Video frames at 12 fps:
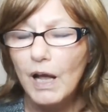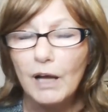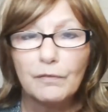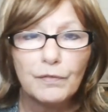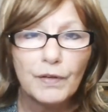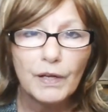
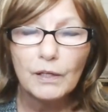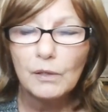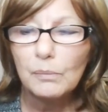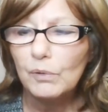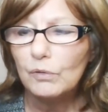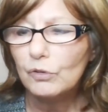
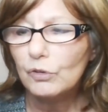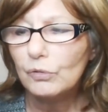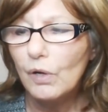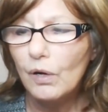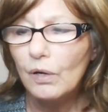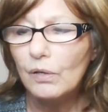available
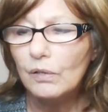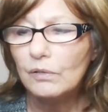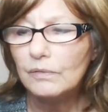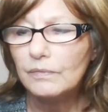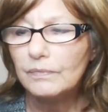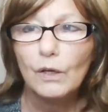to all